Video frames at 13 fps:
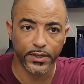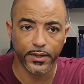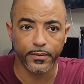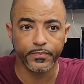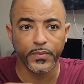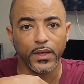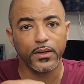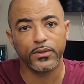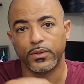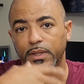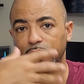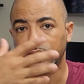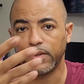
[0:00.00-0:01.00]
here.
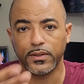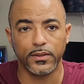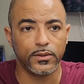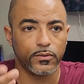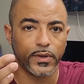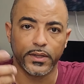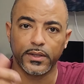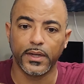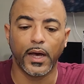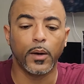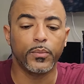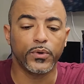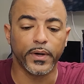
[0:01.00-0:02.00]
So that's the direct
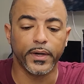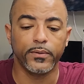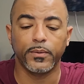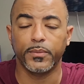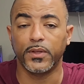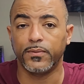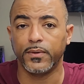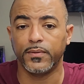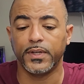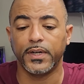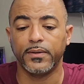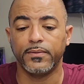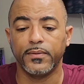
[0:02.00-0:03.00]
upgrade from the
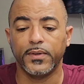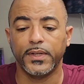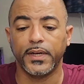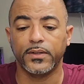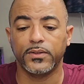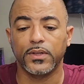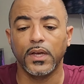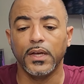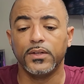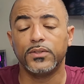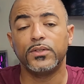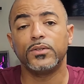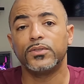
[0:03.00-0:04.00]
5950X,
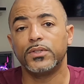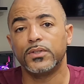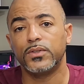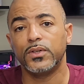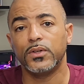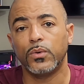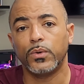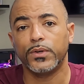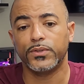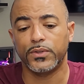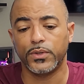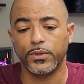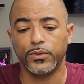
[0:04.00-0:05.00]
still 16
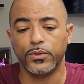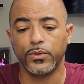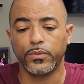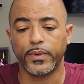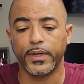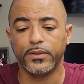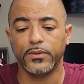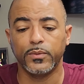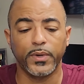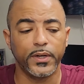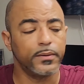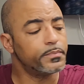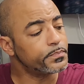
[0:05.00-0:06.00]
cores, 32 threads,
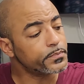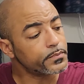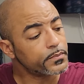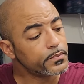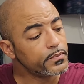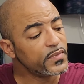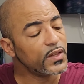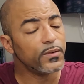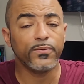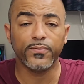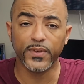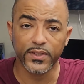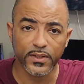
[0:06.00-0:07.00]
but
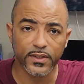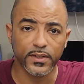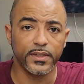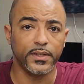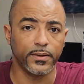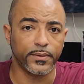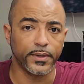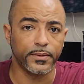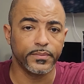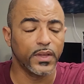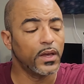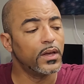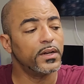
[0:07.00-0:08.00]
physically different,
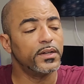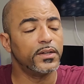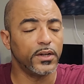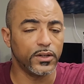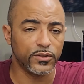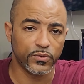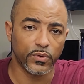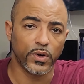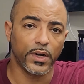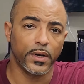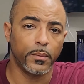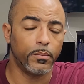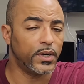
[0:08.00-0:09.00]
does
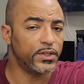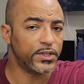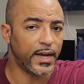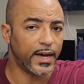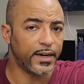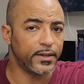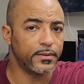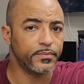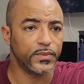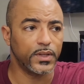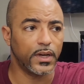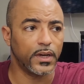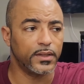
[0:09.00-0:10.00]
run much hotter.
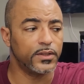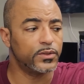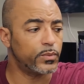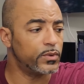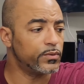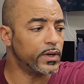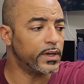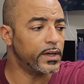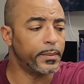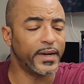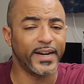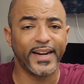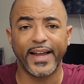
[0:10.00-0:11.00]
This will run at
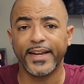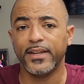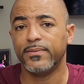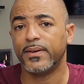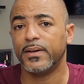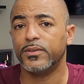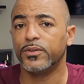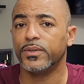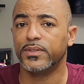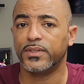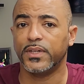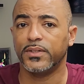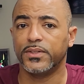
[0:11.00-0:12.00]
about 95
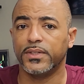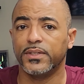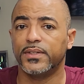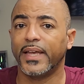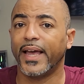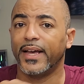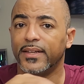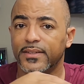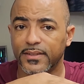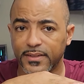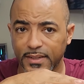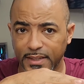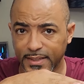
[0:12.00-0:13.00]
degrees Celsius
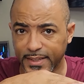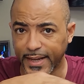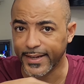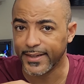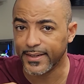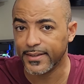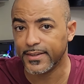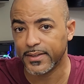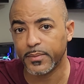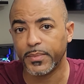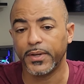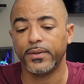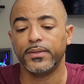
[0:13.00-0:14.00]
as intended,
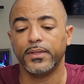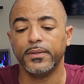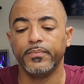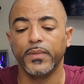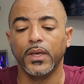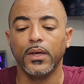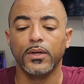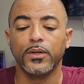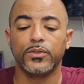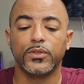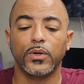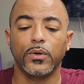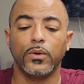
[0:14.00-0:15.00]
apparently.
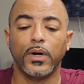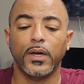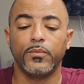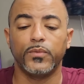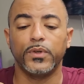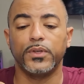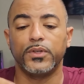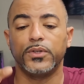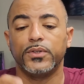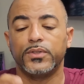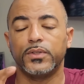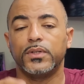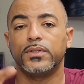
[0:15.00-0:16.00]
So I'm really
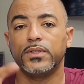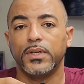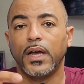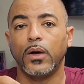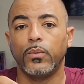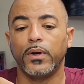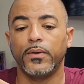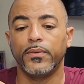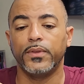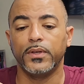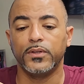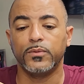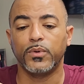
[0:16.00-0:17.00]
curious to see how well
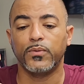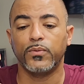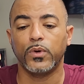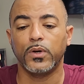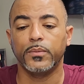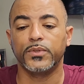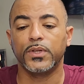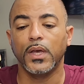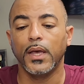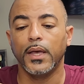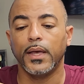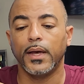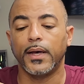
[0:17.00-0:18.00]
this performs.
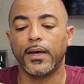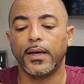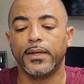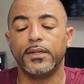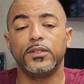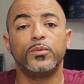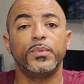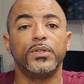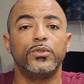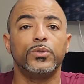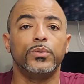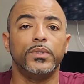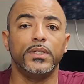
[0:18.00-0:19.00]
I did speak
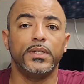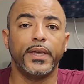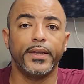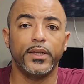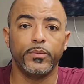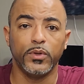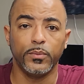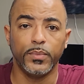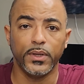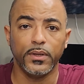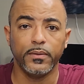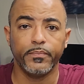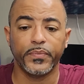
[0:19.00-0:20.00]
to
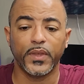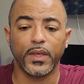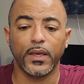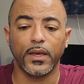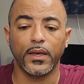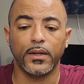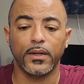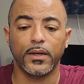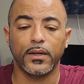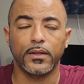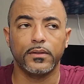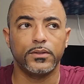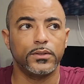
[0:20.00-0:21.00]
EKWB
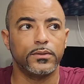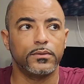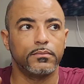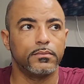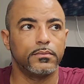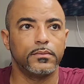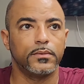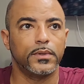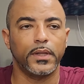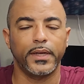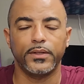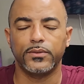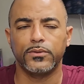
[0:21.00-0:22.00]
and just the
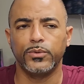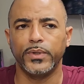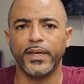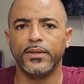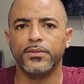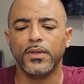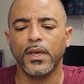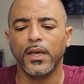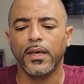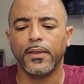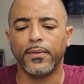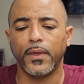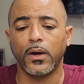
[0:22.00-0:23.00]
last 2 days.
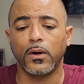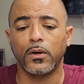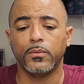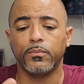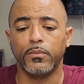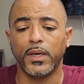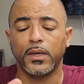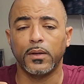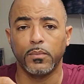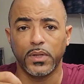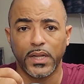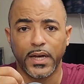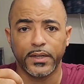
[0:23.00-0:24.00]
They are making
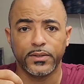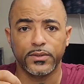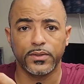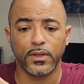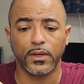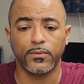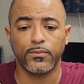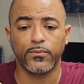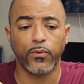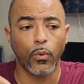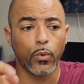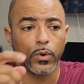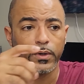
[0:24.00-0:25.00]
blocks
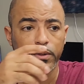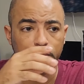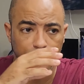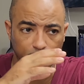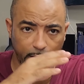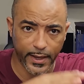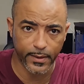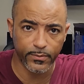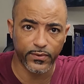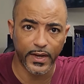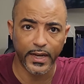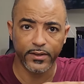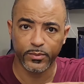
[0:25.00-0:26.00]
for
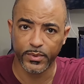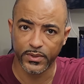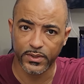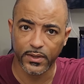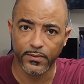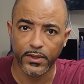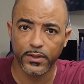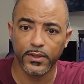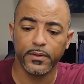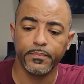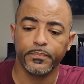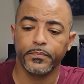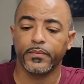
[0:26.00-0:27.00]
AM5
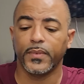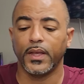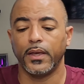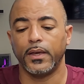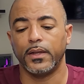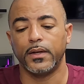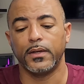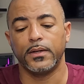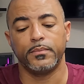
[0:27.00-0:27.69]
specifically. And